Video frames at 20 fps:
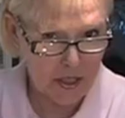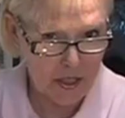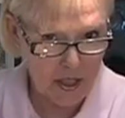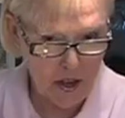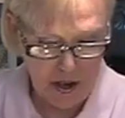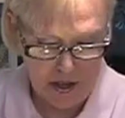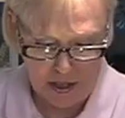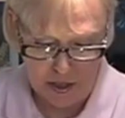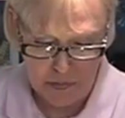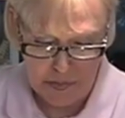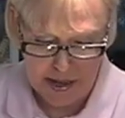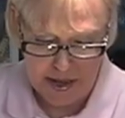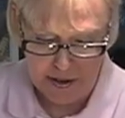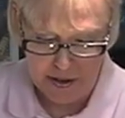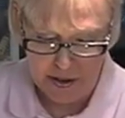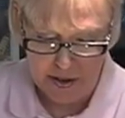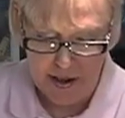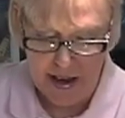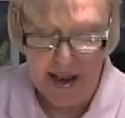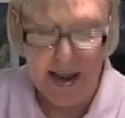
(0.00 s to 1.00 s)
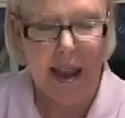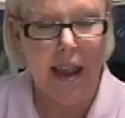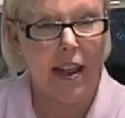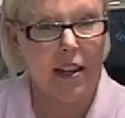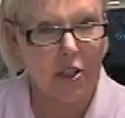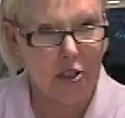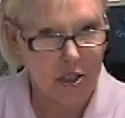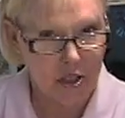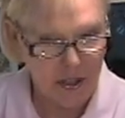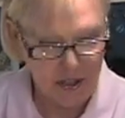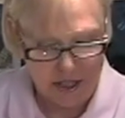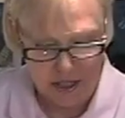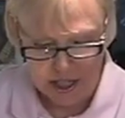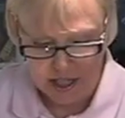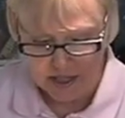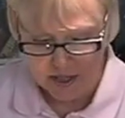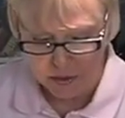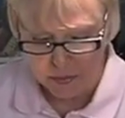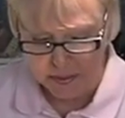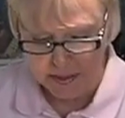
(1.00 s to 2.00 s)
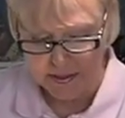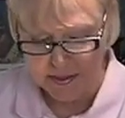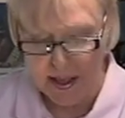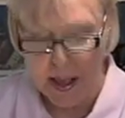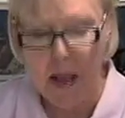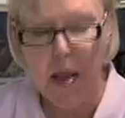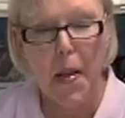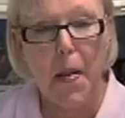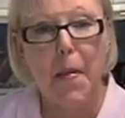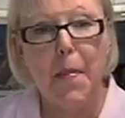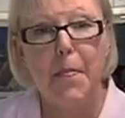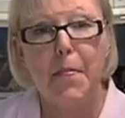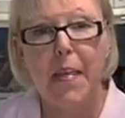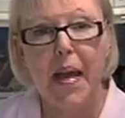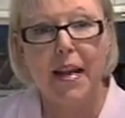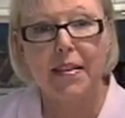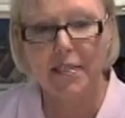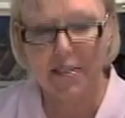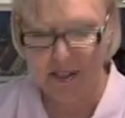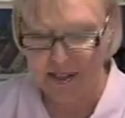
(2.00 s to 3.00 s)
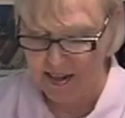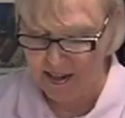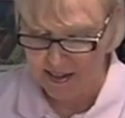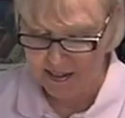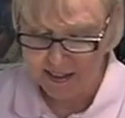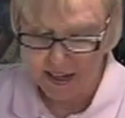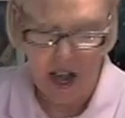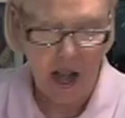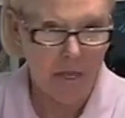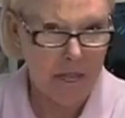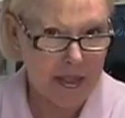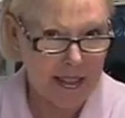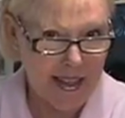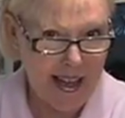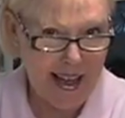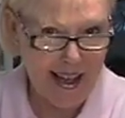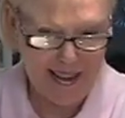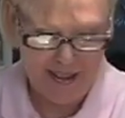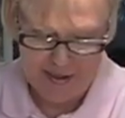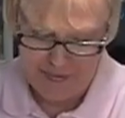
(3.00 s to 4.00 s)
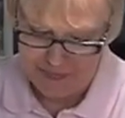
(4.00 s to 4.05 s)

of garlic powder, and a jar of Cheez Whiz. Best copycat